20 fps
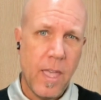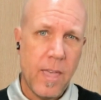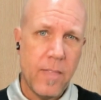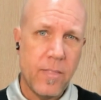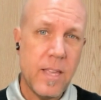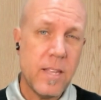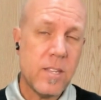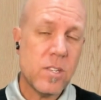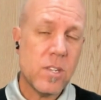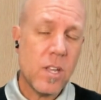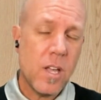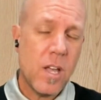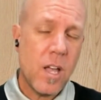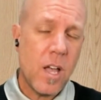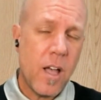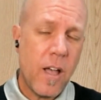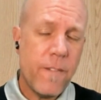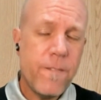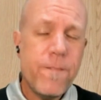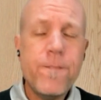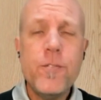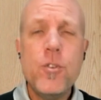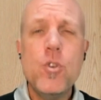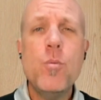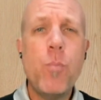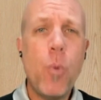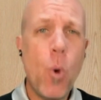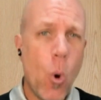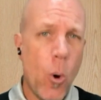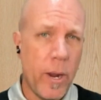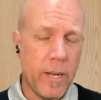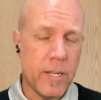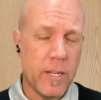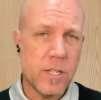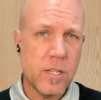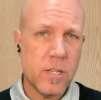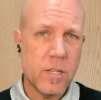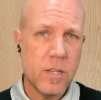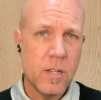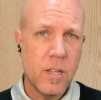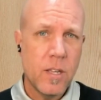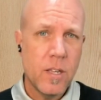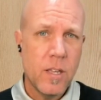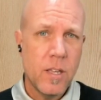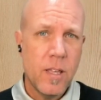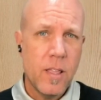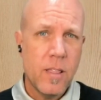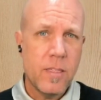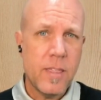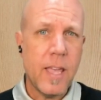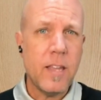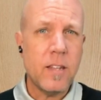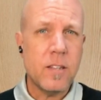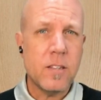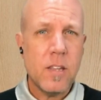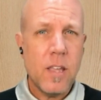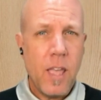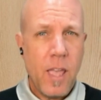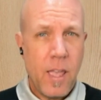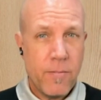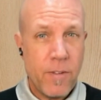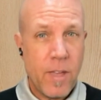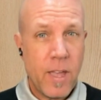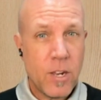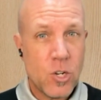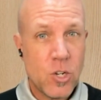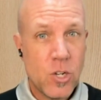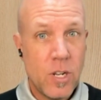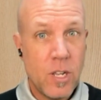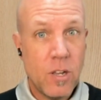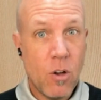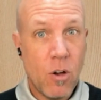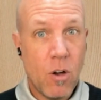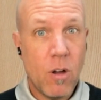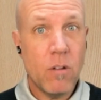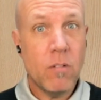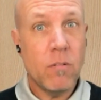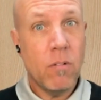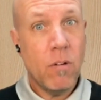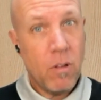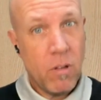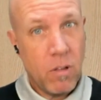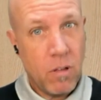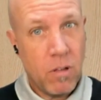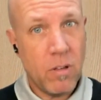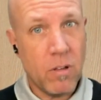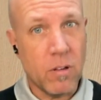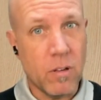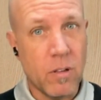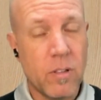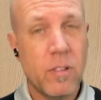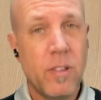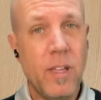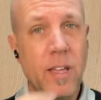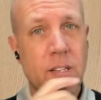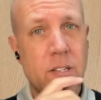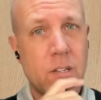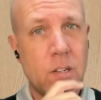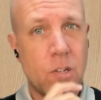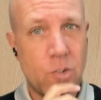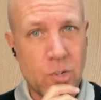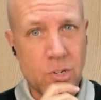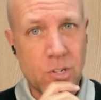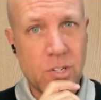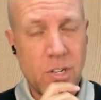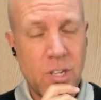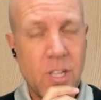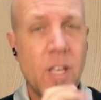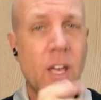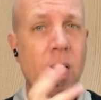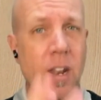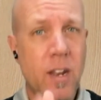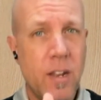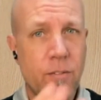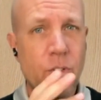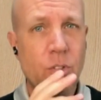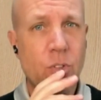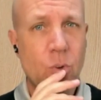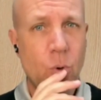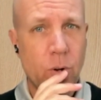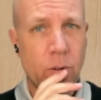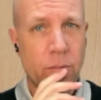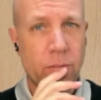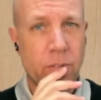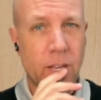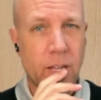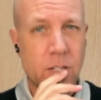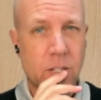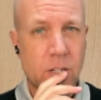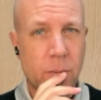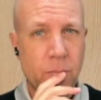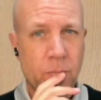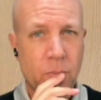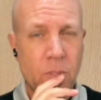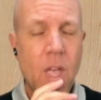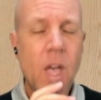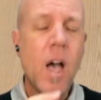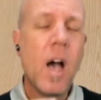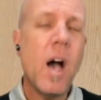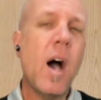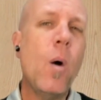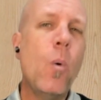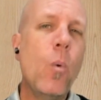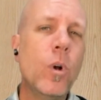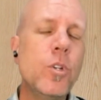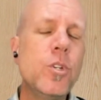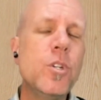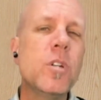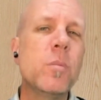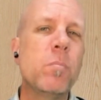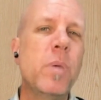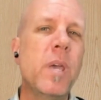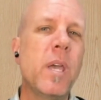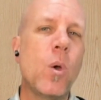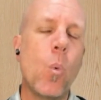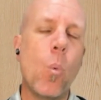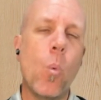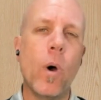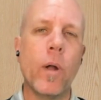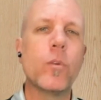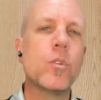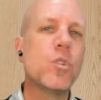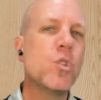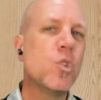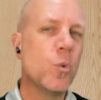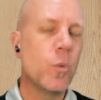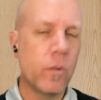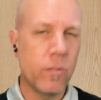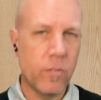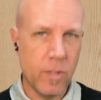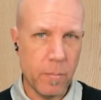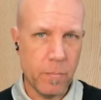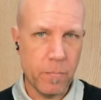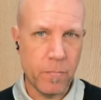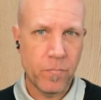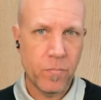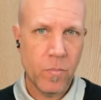there's a few points that have actually gone, that's interesting. I never thought of that. I want you to pick one or two of them.